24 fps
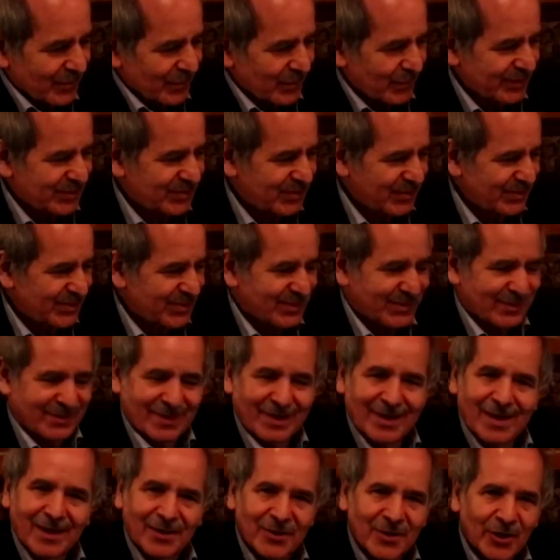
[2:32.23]
which is
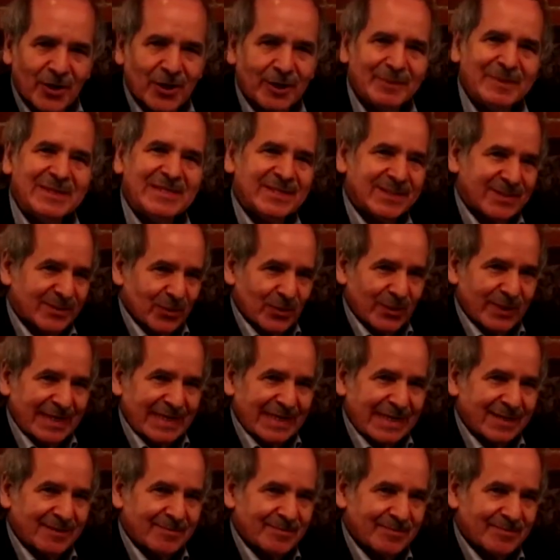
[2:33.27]
the Herman Story